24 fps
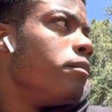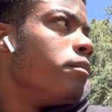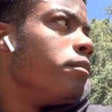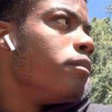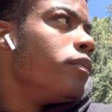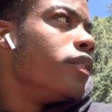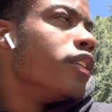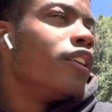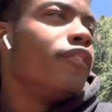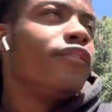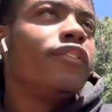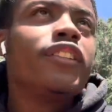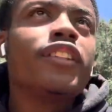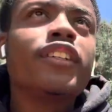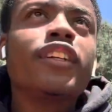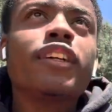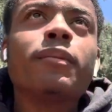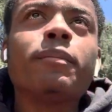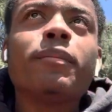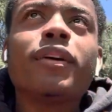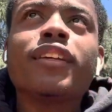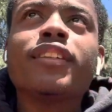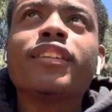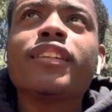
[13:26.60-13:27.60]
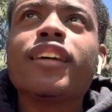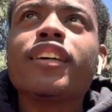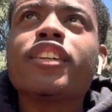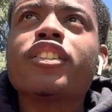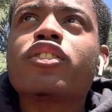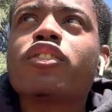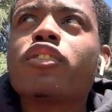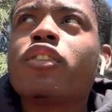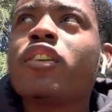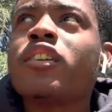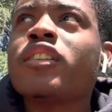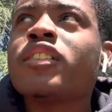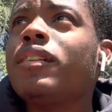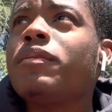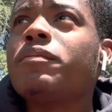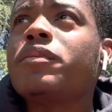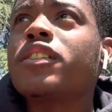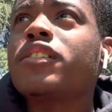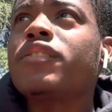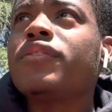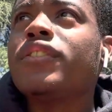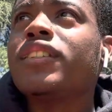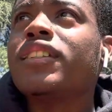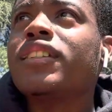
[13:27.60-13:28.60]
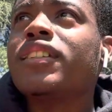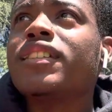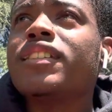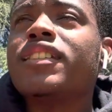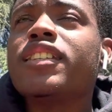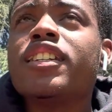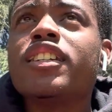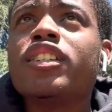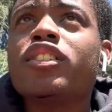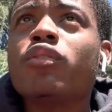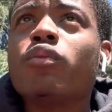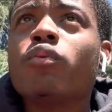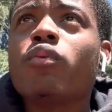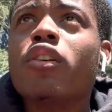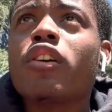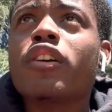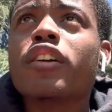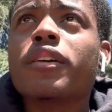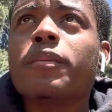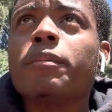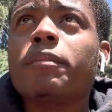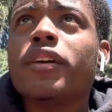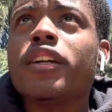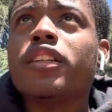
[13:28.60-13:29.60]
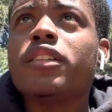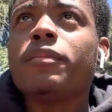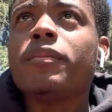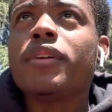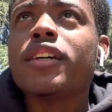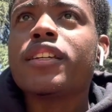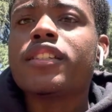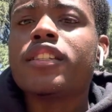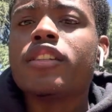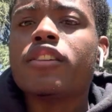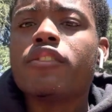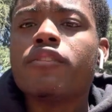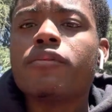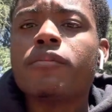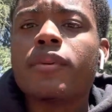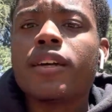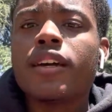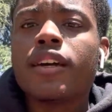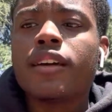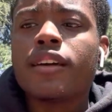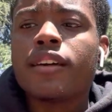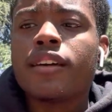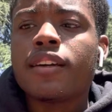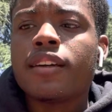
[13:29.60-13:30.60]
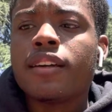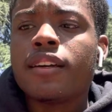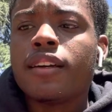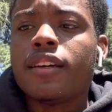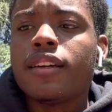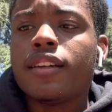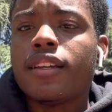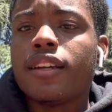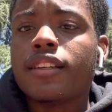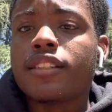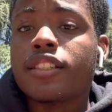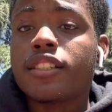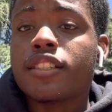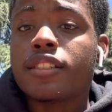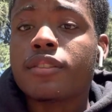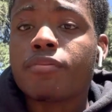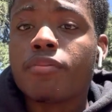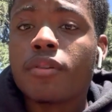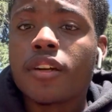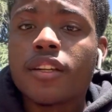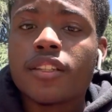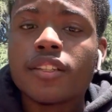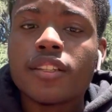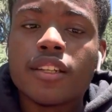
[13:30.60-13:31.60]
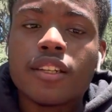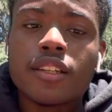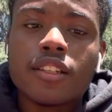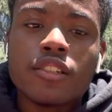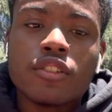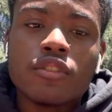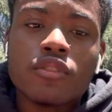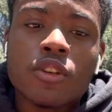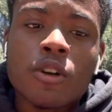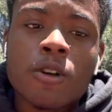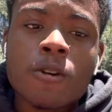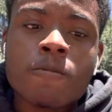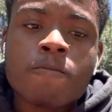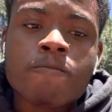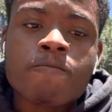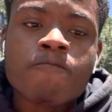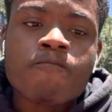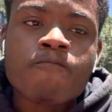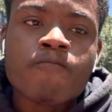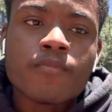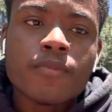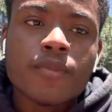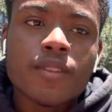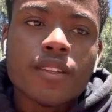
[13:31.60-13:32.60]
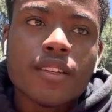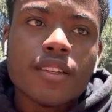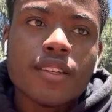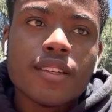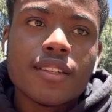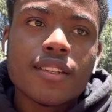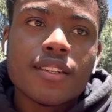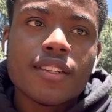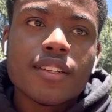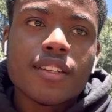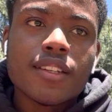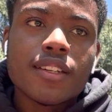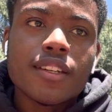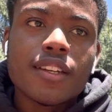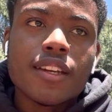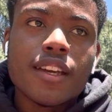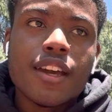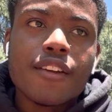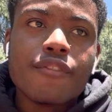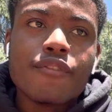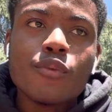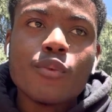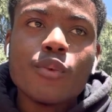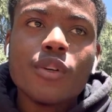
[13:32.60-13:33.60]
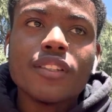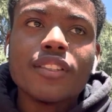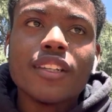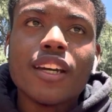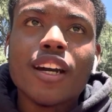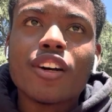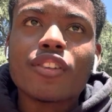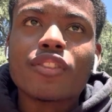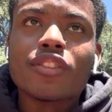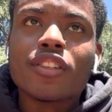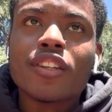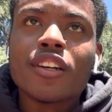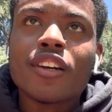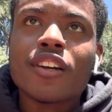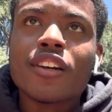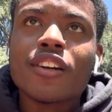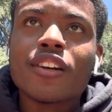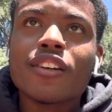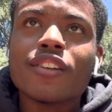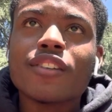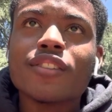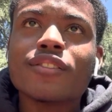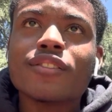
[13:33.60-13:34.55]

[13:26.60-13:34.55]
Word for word: And I'm finna get my day started. I'm just finna continue to work and better myself, man. And I just pray that, you know, everyone out there,